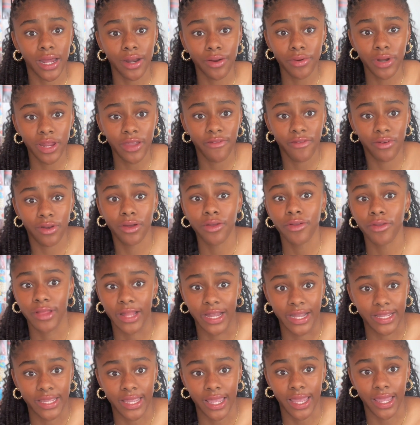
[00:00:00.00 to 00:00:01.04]
don't even know you
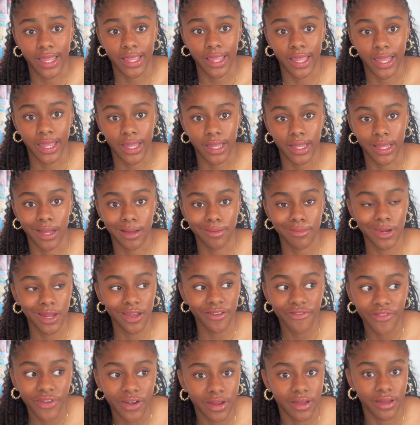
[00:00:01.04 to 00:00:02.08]
like that. Like, I'm
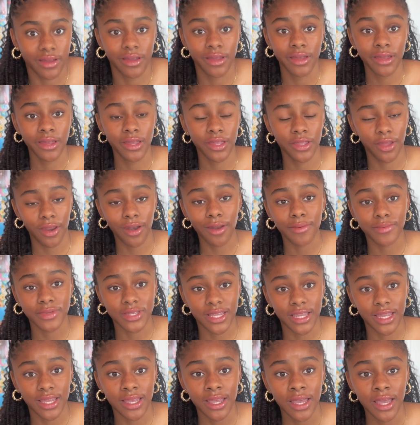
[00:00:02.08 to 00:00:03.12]
not gonna, you know what I'm
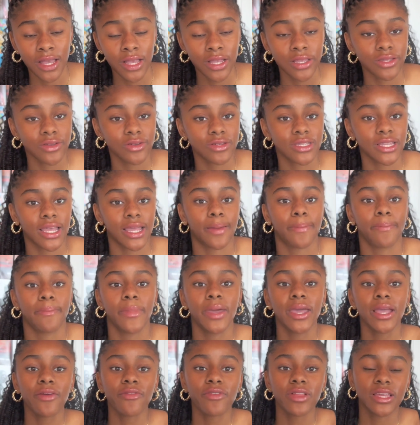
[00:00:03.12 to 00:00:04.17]
saying? So it's like,
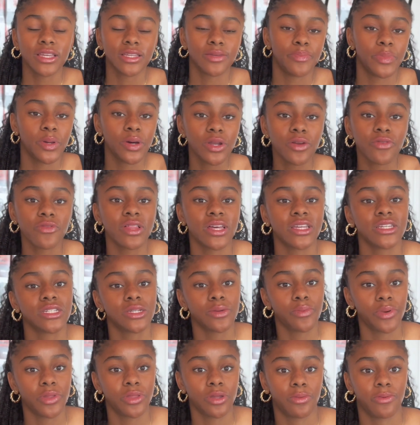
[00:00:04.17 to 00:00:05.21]
build a
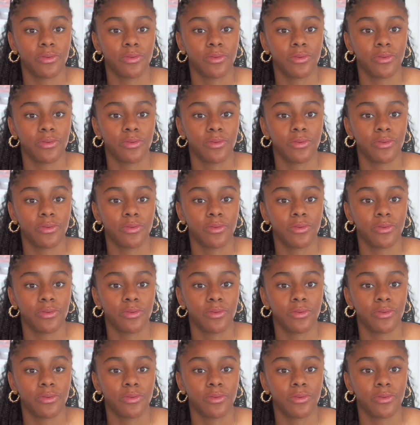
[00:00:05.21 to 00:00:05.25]
relationship with your